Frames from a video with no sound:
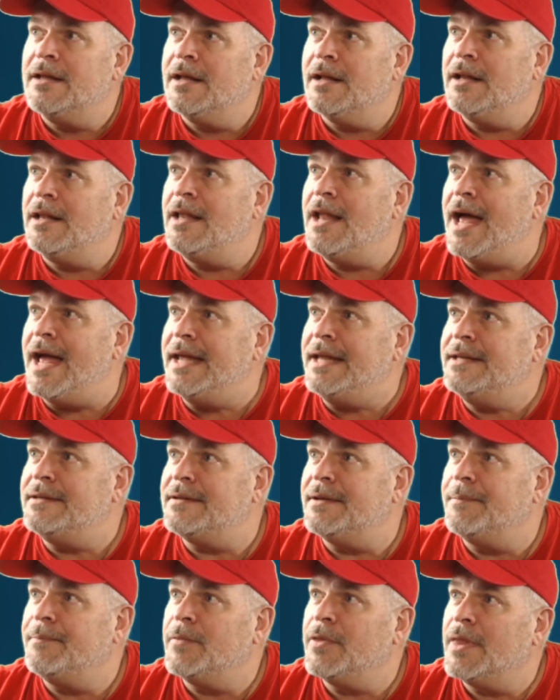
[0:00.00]

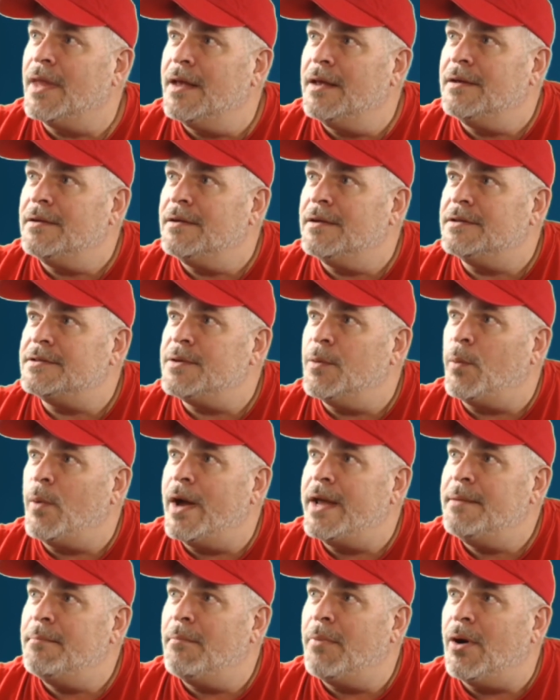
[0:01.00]
light. It's a
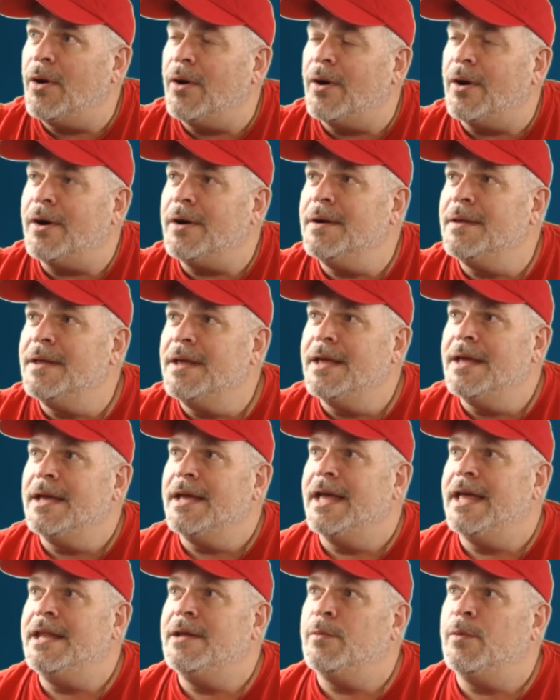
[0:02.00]
white bar,
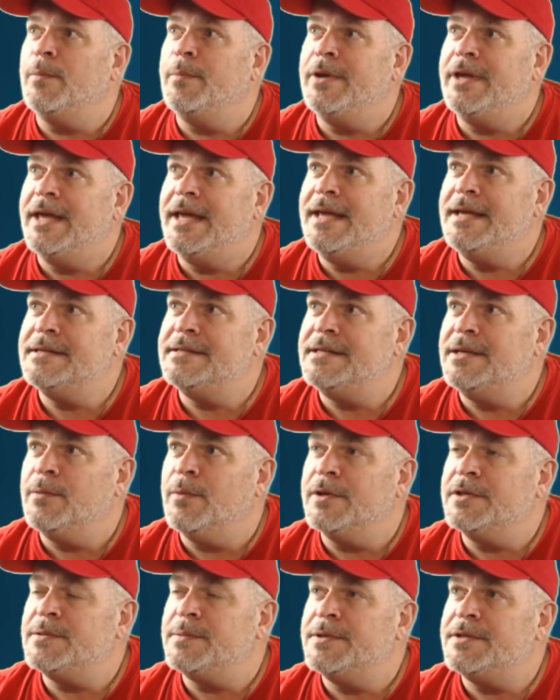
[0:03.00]
and it will be easy
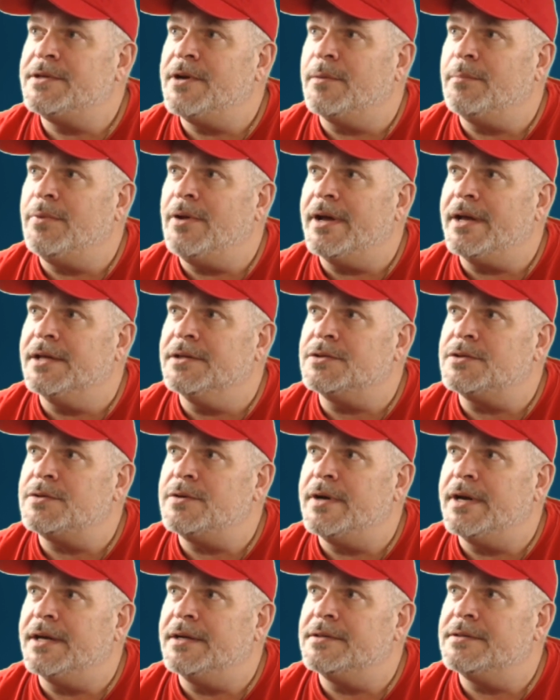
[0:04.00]
once we start plucking
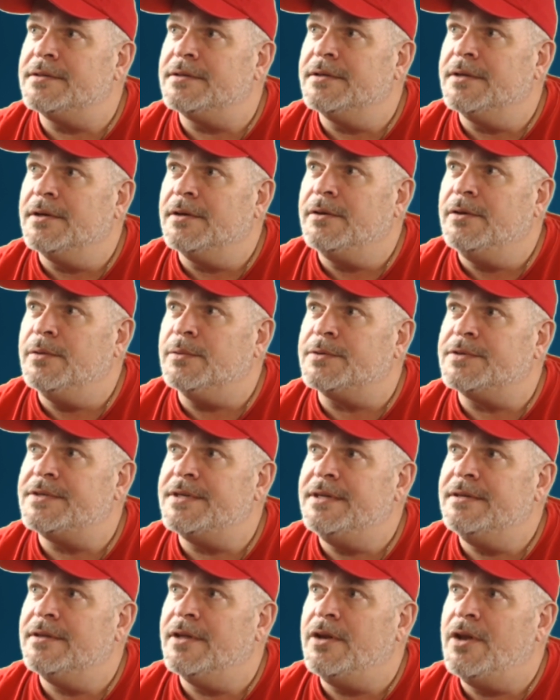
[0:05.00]
strings. You'll
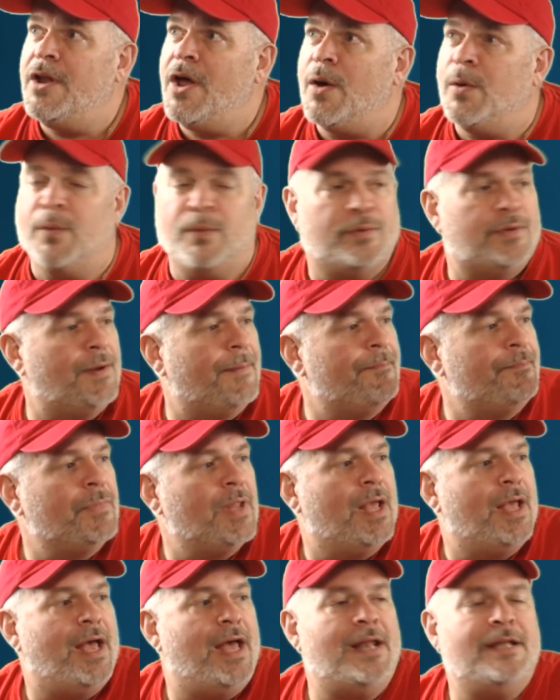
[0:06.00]
see the note,
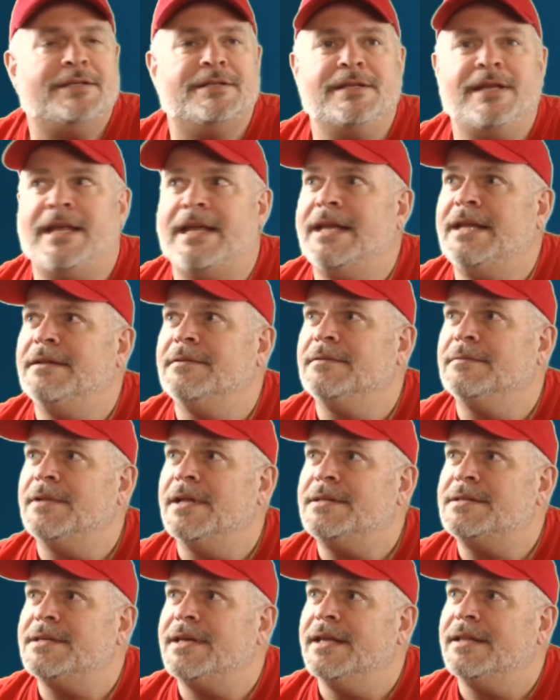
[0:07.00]
and it's neat.
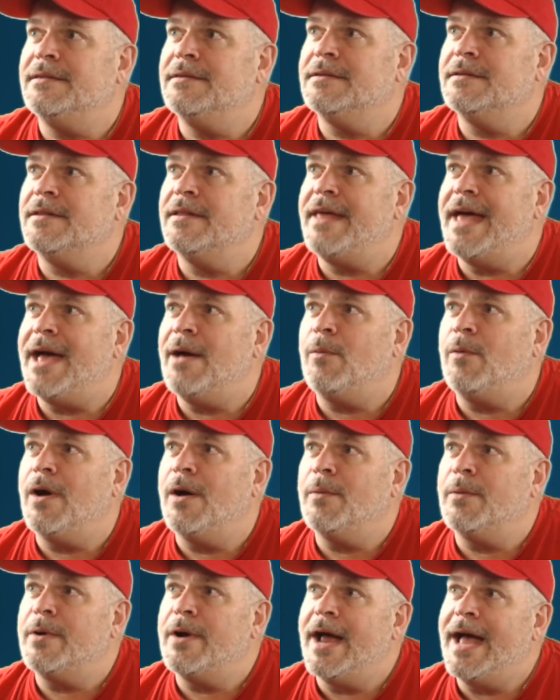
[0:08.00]
Let's get that
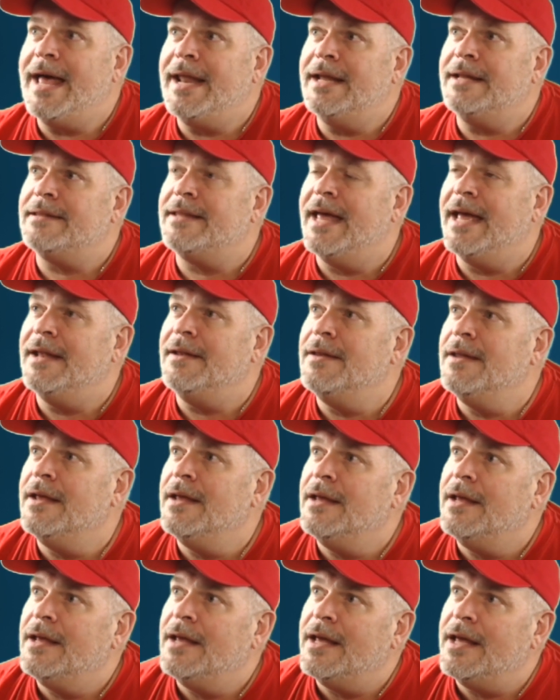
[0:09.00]
while we're at it. That
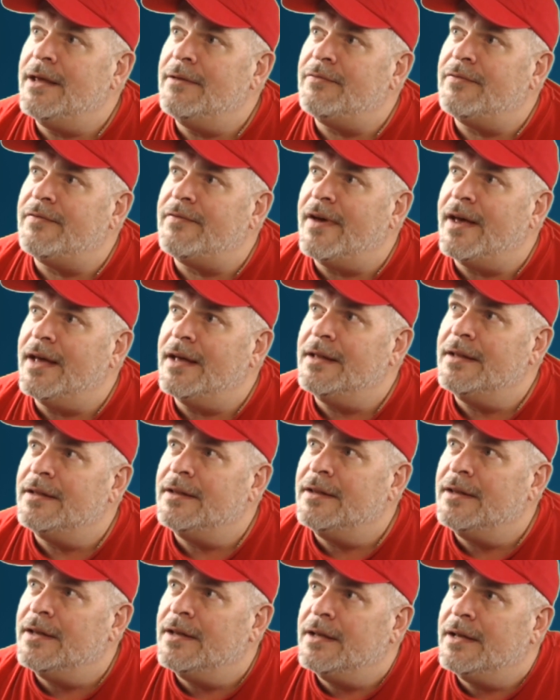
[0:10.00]
if
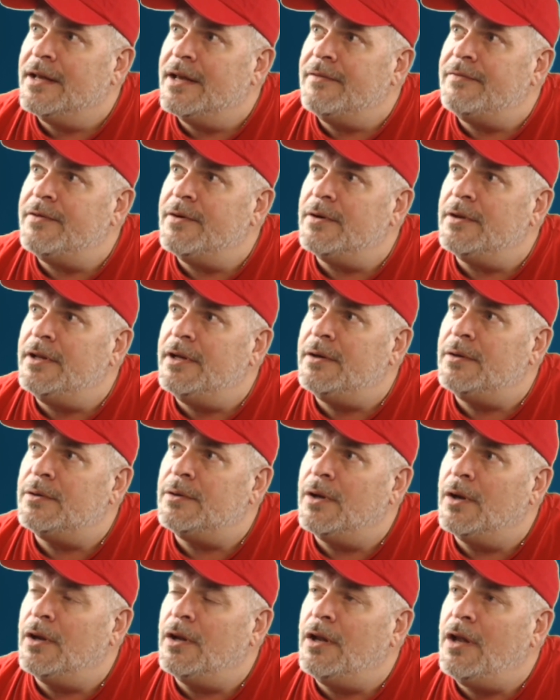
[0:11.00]
you're a
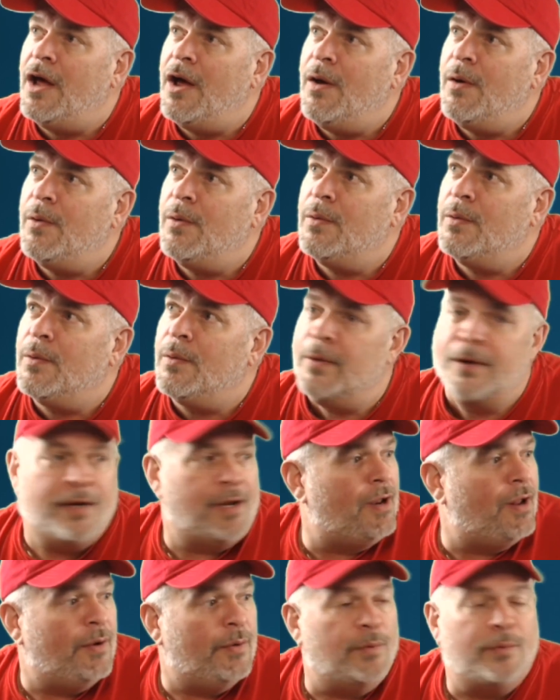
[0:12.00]
little low on a
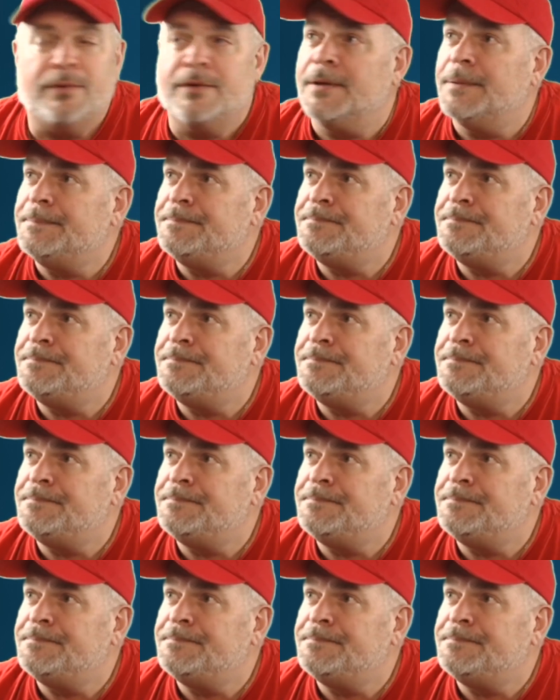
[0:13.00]
note,